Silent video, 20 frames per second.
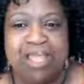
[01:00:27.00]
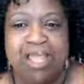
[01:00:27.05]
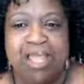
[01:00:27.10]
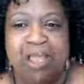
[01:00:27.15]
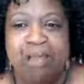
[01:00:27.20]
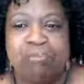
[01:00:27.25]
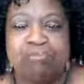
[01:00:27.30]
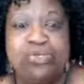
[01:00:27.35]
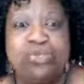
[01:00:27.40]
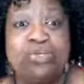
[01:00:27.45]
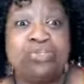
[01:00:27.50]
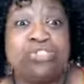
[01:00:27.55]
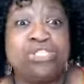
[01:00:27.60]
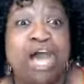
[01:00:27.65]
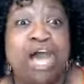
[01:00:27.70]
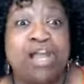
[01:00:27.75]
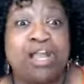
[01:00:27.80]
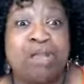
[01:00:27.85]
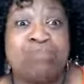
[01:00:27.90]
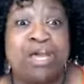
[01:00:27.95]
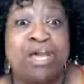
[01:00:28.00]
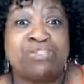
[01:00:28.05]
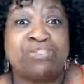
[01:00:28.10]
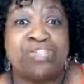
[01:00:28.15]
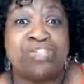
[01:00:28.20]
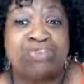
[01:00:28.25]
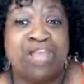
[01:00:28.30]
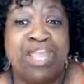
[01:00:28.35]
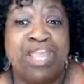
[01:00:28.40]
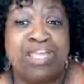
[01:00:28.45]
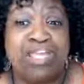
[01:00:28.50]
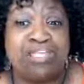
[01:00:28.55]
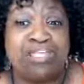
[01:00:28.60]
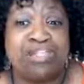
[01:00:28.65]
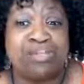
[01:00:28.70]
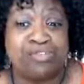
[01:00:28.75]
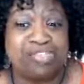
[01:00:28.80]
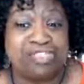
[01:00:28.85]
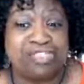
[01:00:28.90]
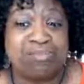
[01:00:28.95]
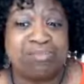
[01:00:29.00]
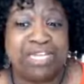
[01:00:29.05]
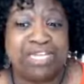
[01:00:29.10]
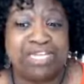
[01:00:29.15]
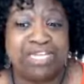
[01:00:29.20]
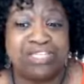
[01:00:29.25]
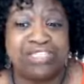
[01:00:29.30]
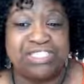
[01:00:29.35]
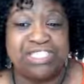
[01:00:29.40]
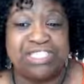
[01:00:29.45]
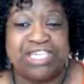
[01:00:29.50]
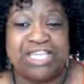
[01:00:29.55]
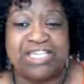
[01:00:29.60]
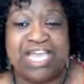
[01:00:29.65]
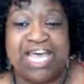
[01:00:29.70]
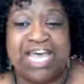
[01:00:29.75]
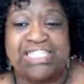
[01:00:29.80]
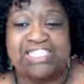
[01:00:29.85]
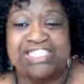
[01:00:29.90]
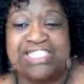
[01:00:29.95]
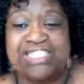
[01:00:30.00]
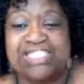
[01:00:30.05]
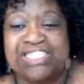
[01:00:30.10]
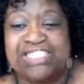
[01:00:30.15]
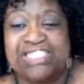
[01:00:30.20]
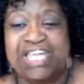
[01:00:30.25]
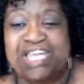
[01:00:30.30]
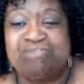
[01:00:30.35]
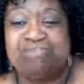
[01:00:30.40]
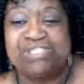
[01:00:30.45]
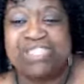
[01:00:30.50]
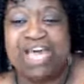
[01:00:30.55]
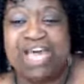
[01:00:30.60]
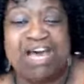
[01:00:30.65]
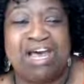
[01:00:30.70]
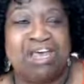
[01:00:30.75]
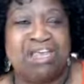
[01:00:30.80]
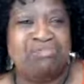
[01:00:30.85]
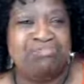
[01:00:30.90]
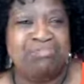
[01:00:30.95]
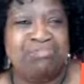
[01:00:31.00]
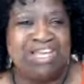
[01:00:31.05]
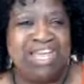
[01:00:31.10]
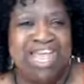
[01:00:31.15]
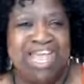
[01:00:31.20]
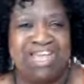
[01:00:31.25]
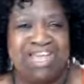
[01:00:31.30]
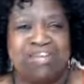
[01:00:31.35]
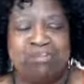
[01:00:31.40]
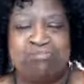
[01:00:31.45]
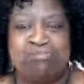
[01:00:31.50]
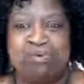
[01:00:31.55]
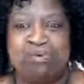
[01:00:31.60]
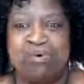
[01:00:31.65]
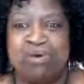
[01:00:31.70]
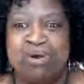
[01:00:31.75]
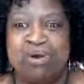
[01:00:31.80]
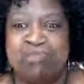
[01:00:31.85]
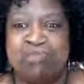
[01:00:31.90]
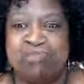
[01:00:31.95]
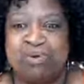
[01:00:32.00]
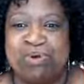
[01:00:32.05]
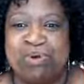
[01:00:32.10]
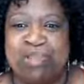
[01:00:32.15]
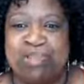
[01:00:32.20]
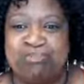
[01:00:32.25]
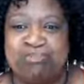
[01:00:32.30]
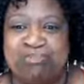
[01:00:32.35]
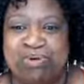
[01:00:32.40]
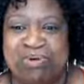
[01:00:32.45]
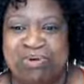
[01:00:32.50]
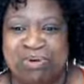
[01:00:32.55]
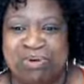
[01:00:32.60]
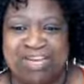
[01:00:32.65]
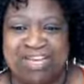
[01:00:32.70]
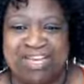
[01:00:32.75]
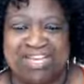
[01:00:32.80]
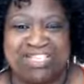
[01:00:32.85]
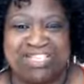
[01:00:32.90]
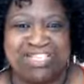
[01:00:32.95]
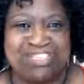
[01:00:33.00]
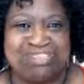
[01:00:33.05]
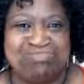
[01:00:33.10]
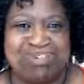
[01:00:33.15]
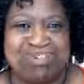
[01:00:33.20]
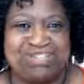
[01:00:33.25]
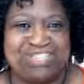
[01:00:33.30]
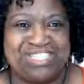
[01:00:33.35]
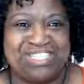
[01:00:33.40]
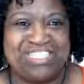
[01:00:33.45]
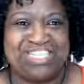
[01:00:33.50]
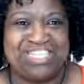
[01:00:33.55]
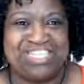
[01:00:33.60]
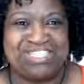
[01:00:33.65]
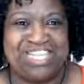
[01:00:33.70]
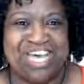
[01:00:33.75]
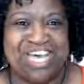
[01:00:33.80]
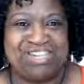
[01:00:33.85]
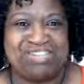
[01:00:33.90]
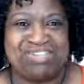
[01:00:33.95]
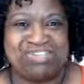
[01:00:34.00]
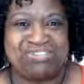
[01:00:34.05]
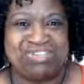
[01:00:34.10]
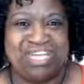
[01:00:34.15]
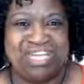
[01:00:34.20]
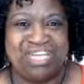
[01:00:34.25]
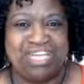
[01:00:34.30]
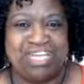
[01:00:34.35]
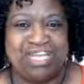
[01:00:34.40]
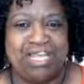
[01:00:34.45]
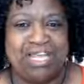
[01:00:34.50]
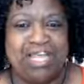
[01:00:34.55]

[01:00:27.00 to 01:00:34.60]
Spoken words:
You talk about trading. There was somebody else in the class at the same time. And boy, boy, boy, this person did a lot of trading.